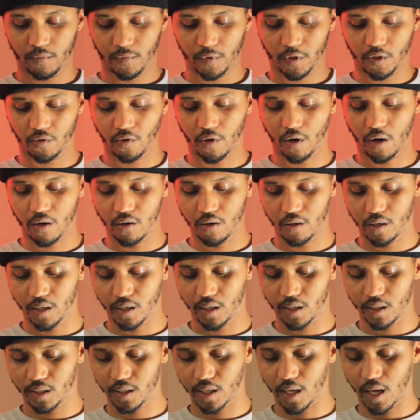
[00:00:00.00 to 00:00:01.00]
So I ordered a
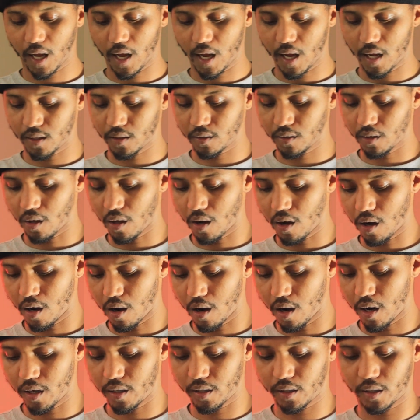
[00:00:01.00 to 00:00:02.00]
size
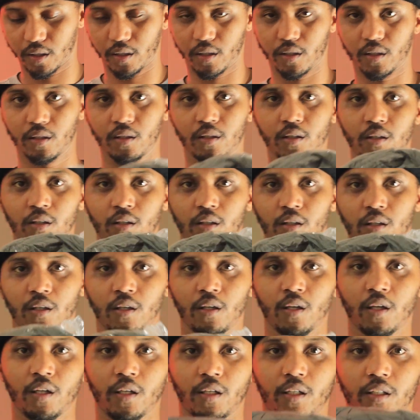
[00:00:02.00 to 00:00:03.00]
large.
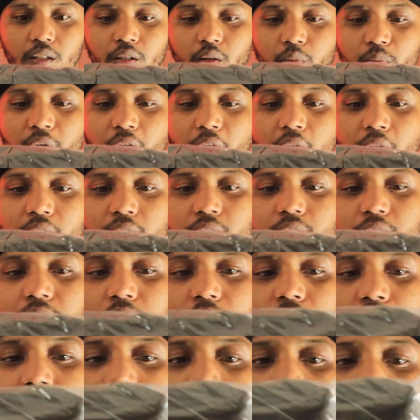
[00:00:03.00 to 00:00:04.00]
Just the packaging
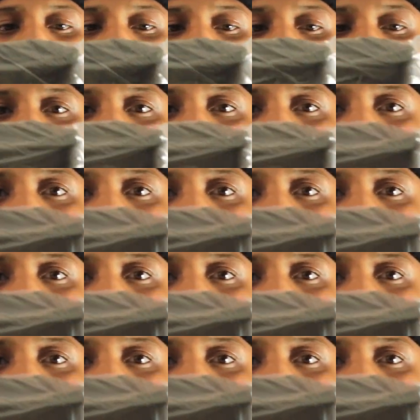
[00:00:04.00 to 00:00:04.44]
right here.